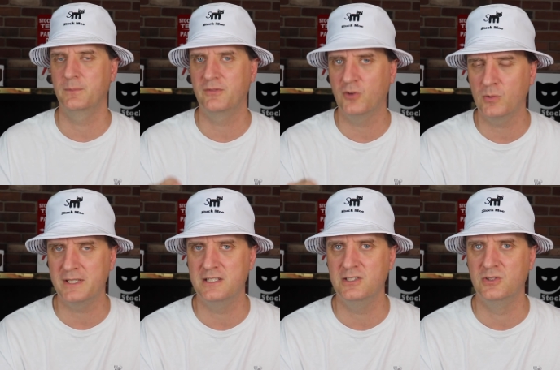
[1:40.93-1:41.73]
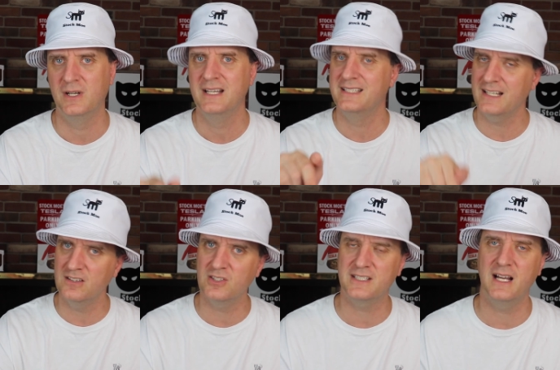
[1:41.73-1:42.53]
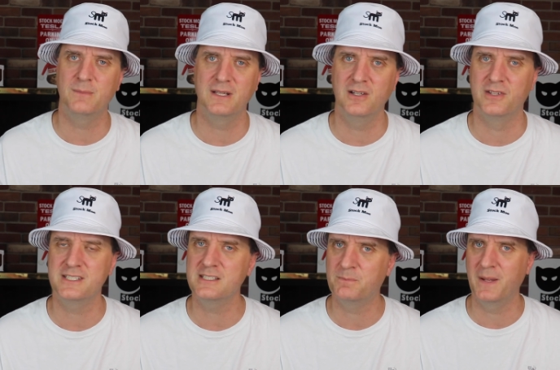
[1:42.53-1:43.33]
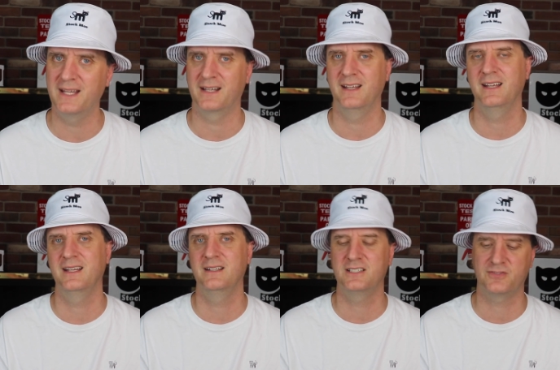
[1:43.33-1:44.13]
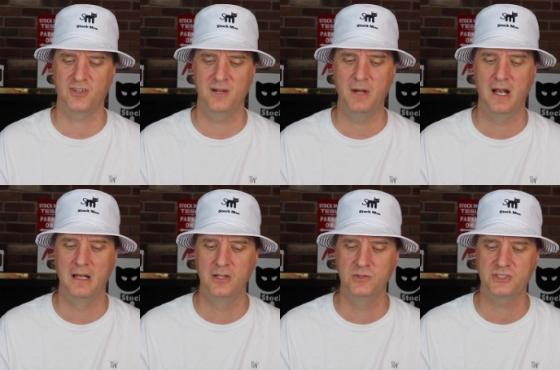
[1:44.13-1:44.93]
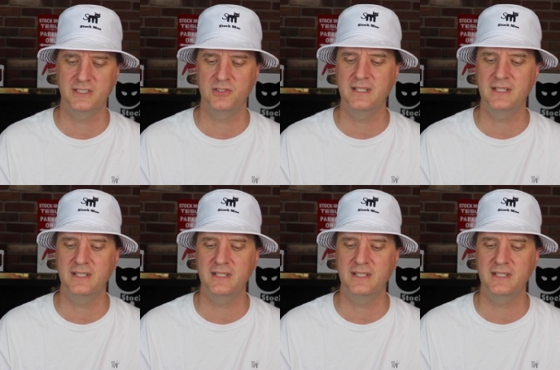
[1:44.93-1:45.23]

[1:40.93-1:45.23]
But before we do, take a look down below. This is big, and it's from Lucid.